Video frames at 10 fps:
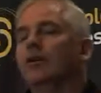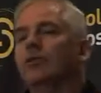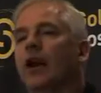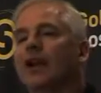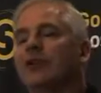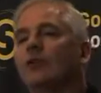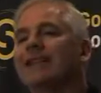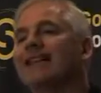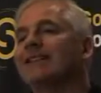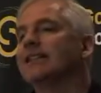finally
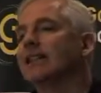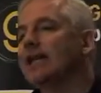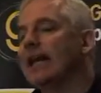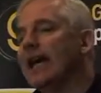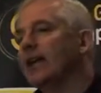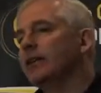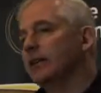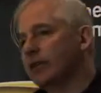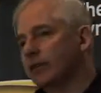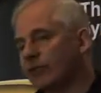relented and allowed
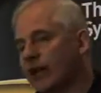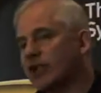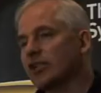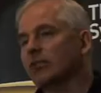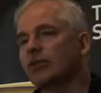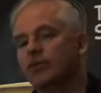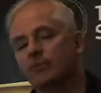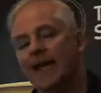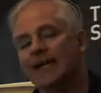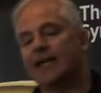fractional
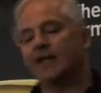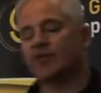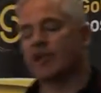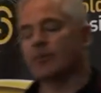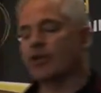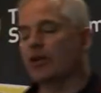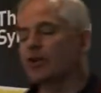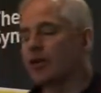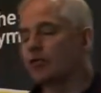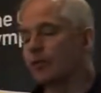reserve banking and set up its
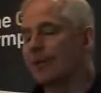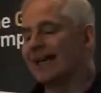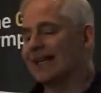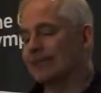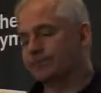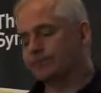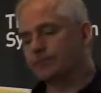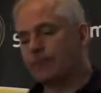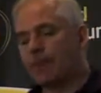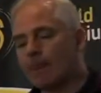own central bank.
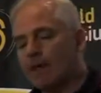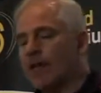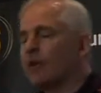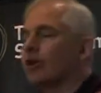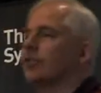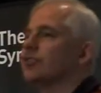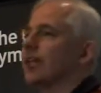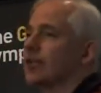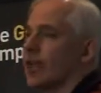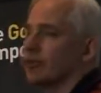They were only the
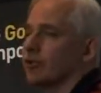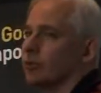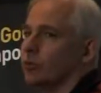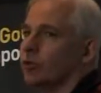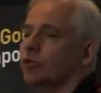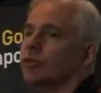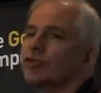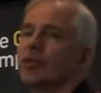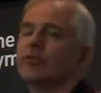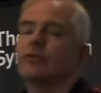second country in the world to do
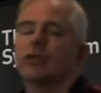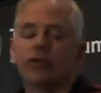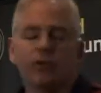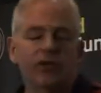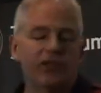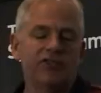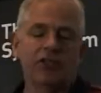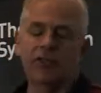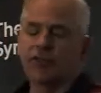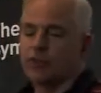so. 30 years
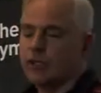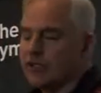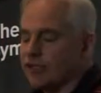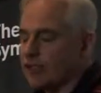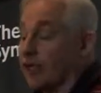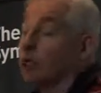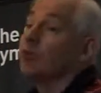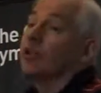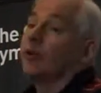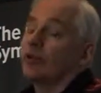earlier, the Swedes had done it,
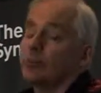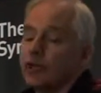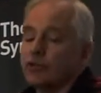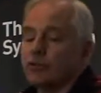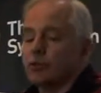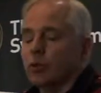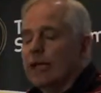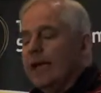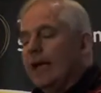also under the pressure of war.